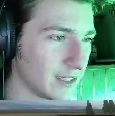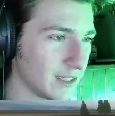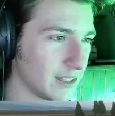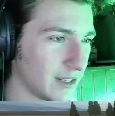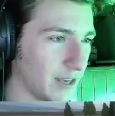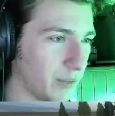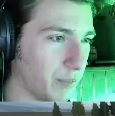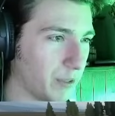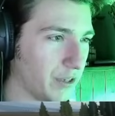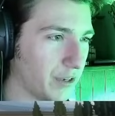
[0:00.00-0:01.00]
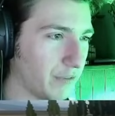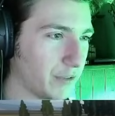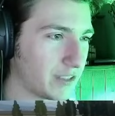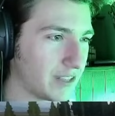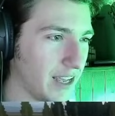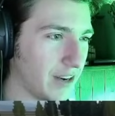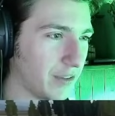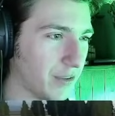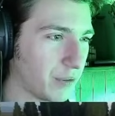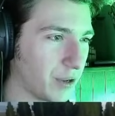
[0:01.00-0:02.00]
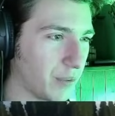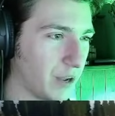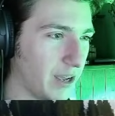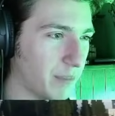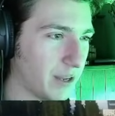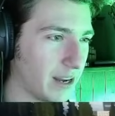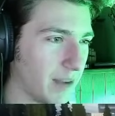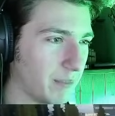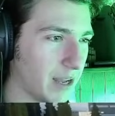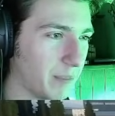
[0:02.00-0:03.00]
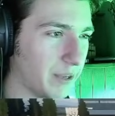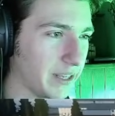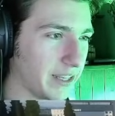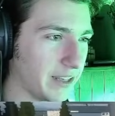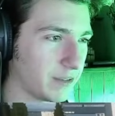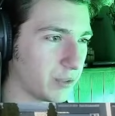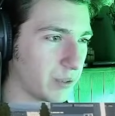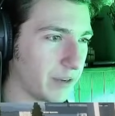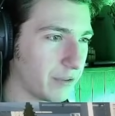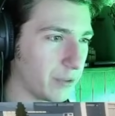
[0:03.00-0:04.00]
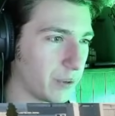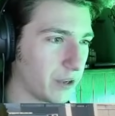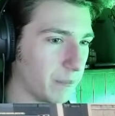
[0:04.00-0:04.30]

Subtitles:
Okay, would be good if we stayed on the runway, but I'm not picky. Do whatever you want.